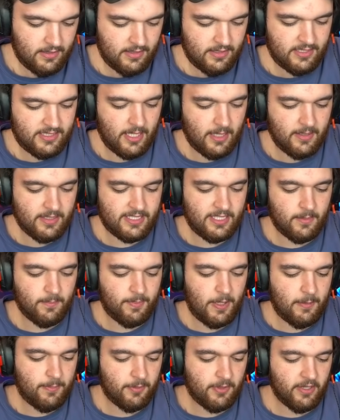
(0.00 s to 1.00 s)
So some
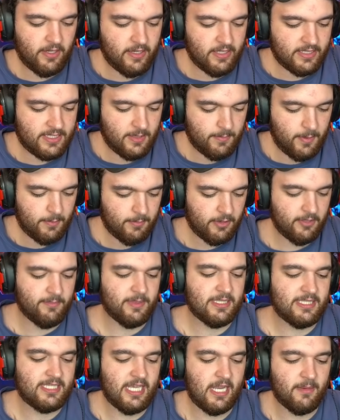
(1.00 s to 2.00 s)
people uh, some people have
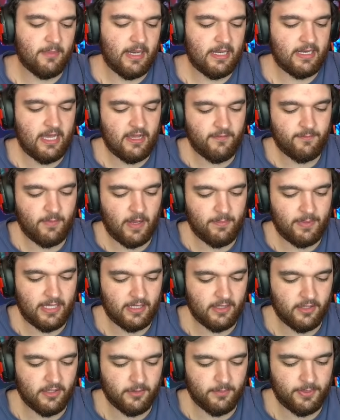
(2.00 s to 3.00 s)
been saying my knife might be a
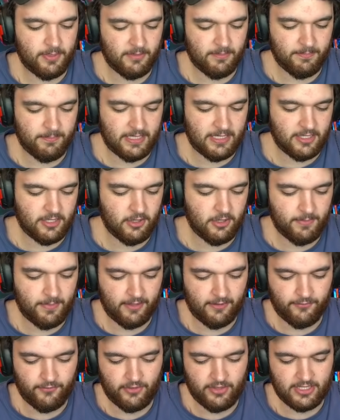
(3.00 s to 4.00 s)
little bit too
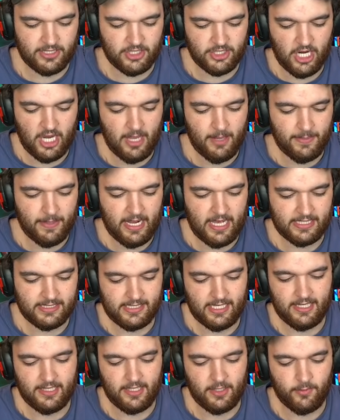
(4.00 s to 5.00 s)
big for this job, but I
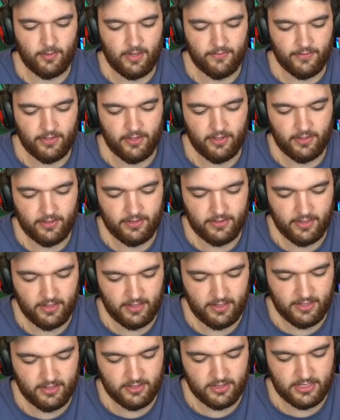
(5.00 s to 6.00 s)
say you never.
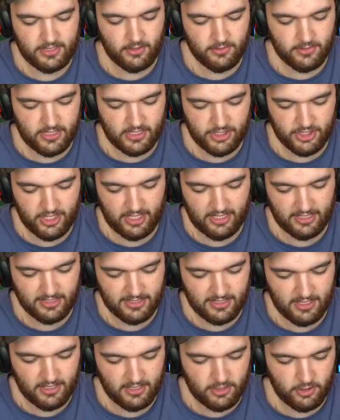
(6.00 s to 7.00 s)
There's no such thing
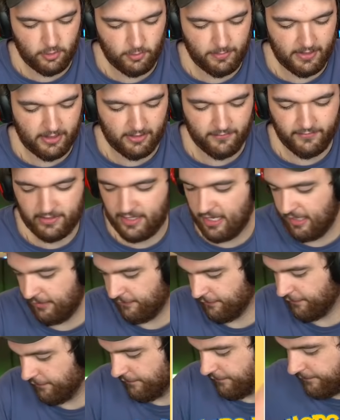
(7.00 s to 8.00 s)
as a too big of a
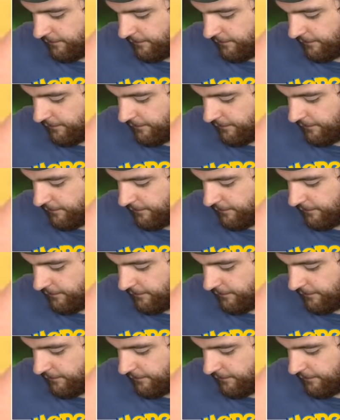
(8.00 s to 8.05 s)
knife